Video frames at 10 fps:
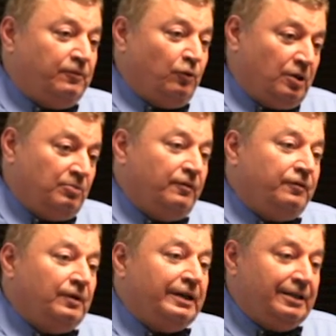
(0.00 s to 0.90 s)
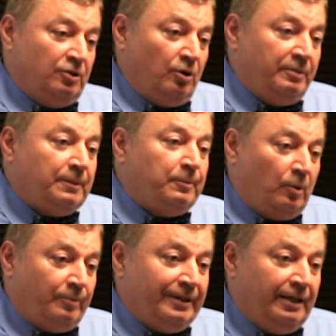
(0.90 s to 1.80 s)
form of economic
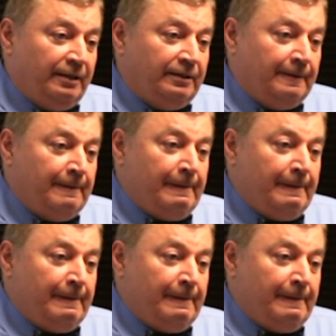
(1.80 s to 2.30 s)
propaganda.